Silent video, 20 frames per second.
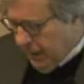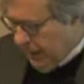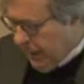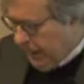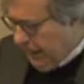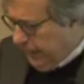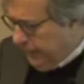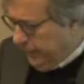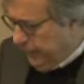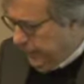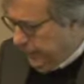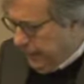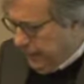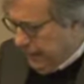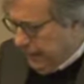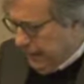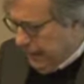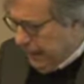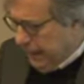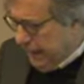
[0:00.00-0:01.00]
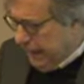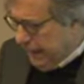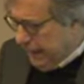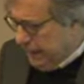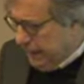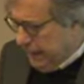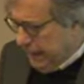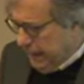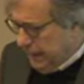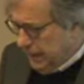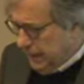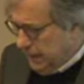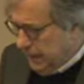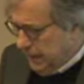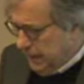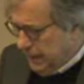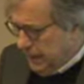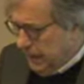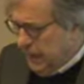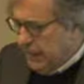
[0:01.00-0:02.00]

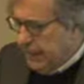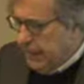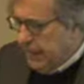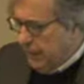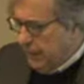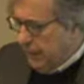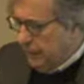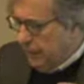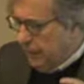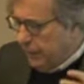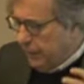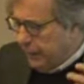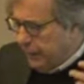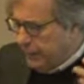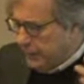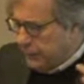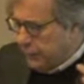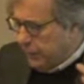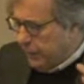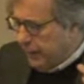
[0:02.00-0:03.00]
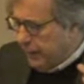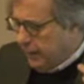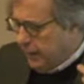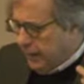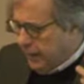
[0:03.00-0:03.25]
the healing memorials were